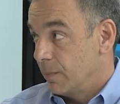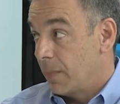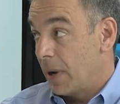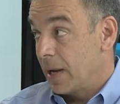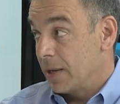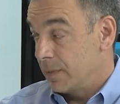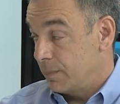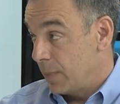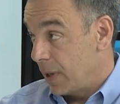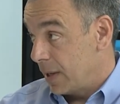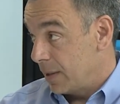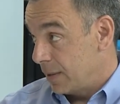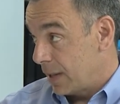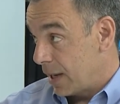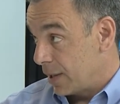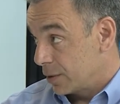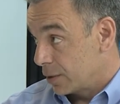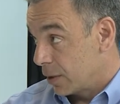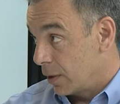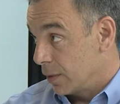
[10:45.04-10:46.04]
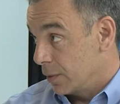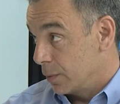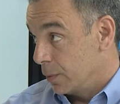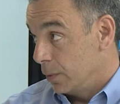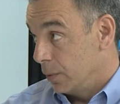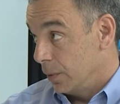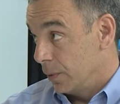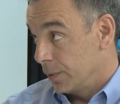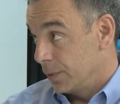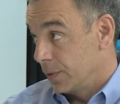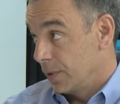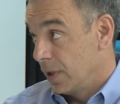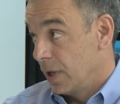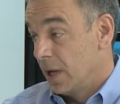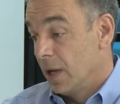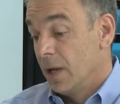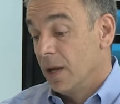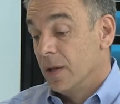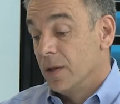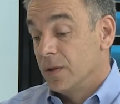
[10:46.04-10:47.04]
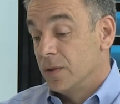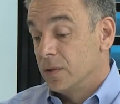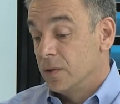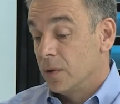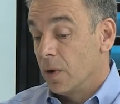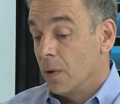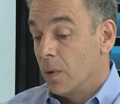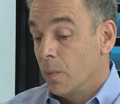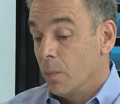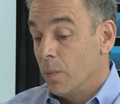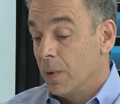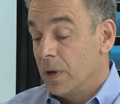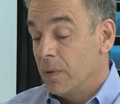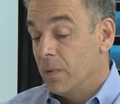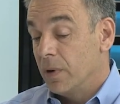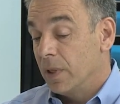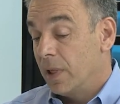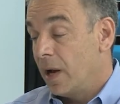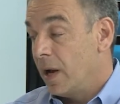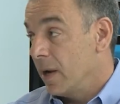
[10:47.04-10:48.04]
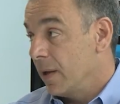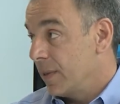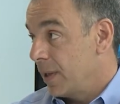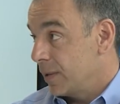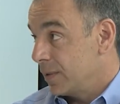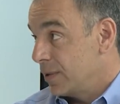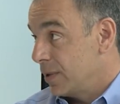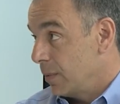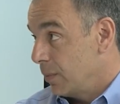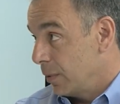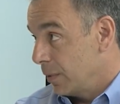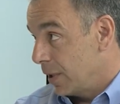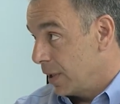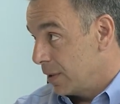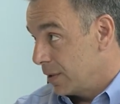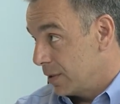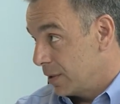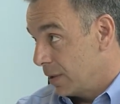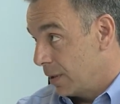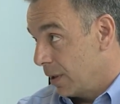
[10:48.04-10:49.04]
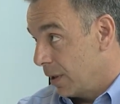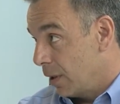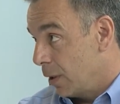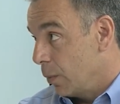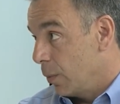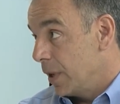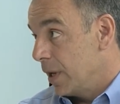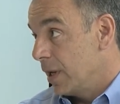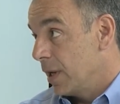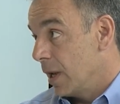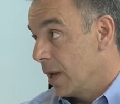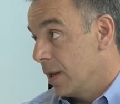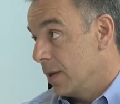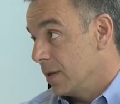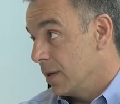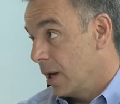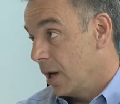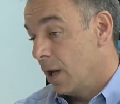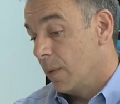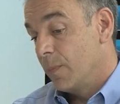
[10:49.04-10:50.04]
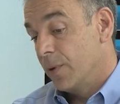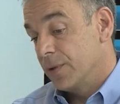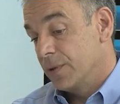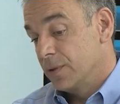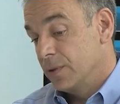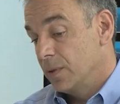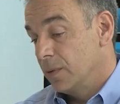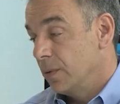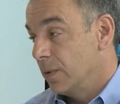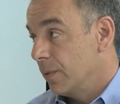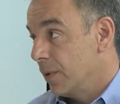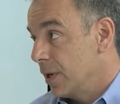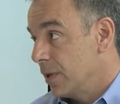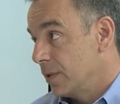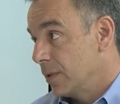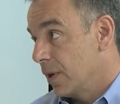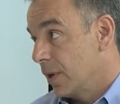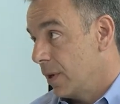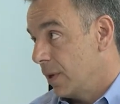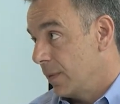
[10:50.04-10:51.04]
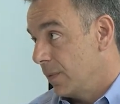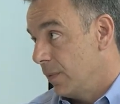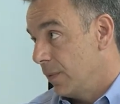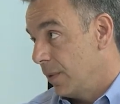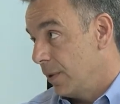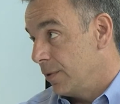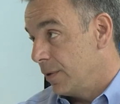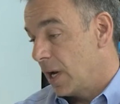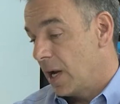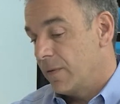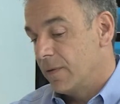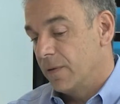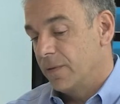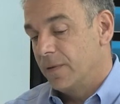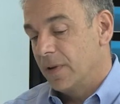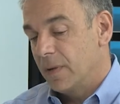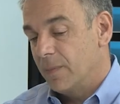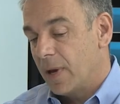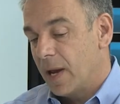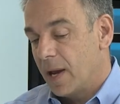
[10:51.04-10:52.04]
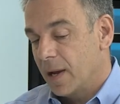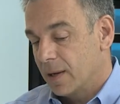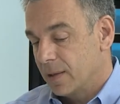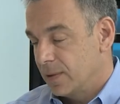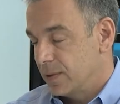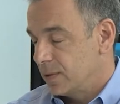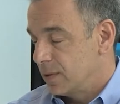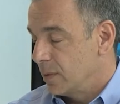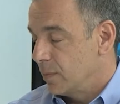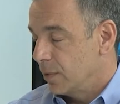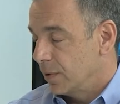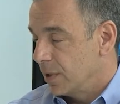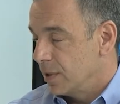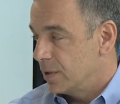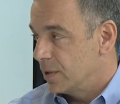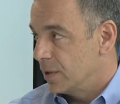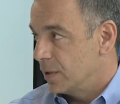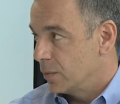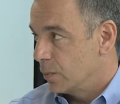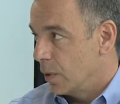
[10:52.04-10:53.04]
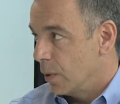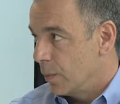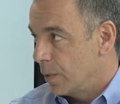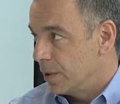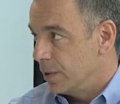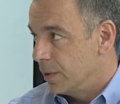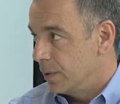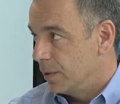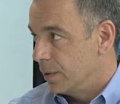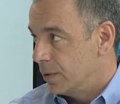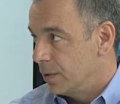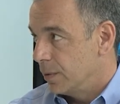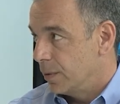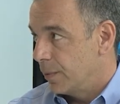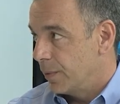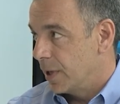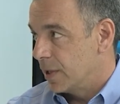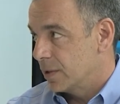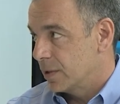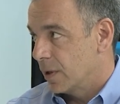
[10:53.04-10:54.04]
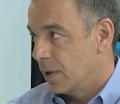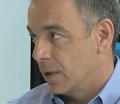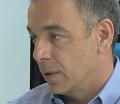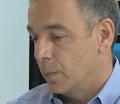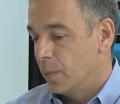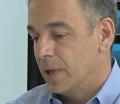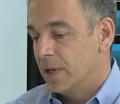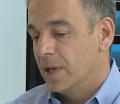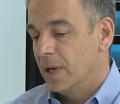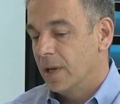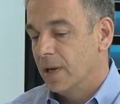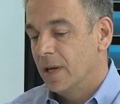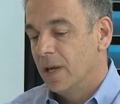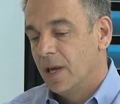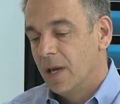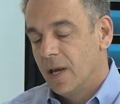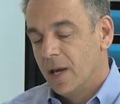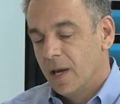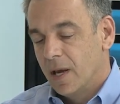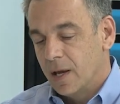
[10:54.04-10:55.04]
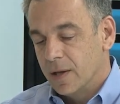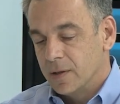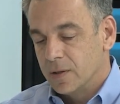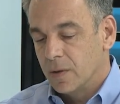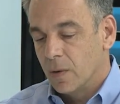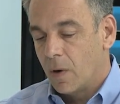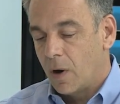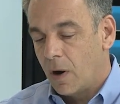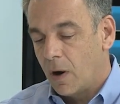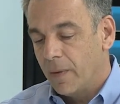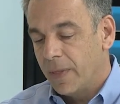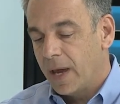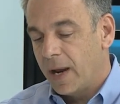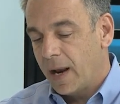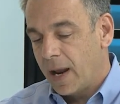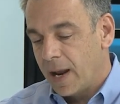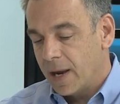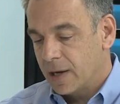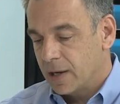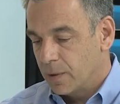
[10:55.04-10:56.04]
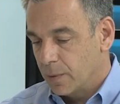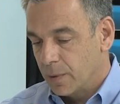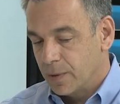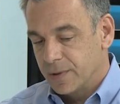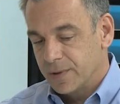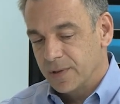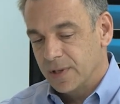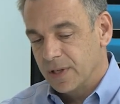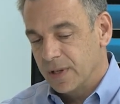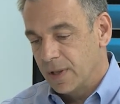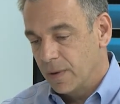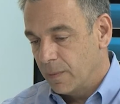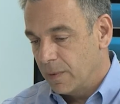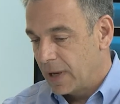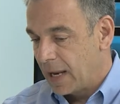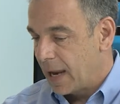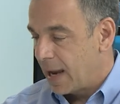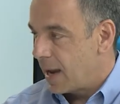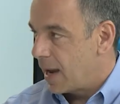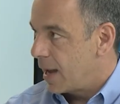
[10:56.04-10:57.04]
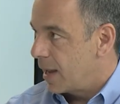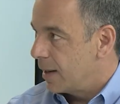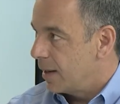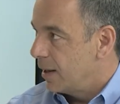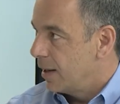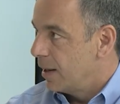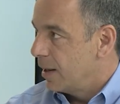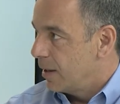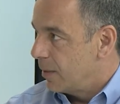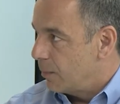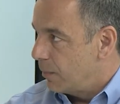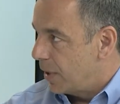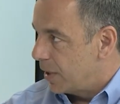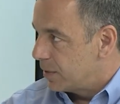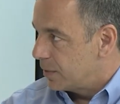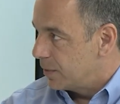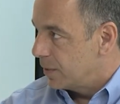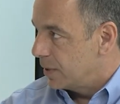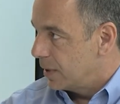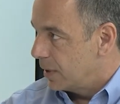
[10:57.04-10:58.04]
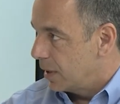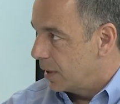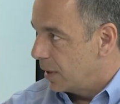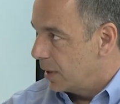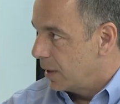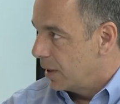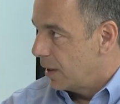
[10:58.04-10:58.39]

by, by NASCAR's rules. Oh. So we rely on that simulation all weekend to help us tune the race car. The driver feedback and the simulation is what we do to tune the race car on the weekend. And so all that accuracy that we had measuring